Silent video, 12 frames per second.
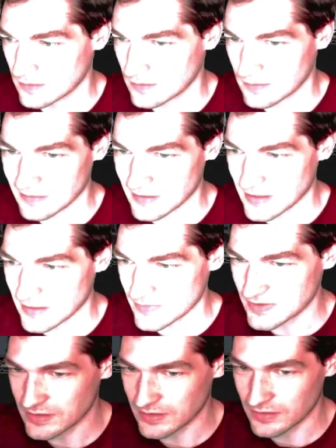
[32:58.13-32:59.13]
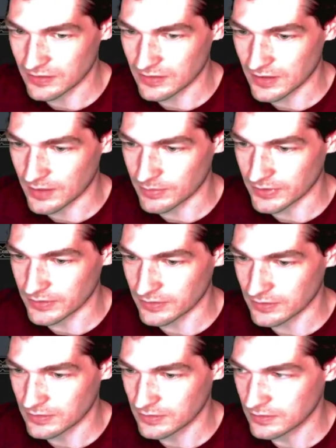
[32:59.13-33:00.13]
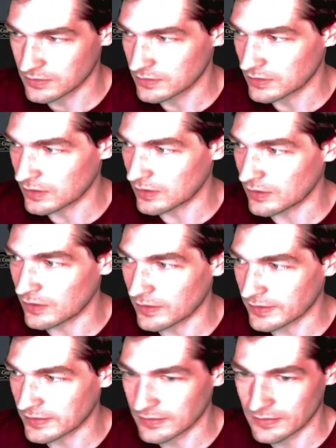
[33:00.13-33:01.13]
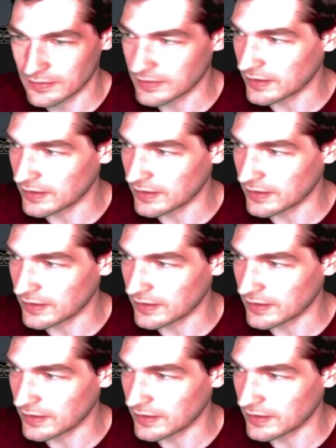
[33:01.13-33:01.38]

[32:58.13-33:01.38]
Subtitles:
Name Sticker Goblin. Oh, yeah, I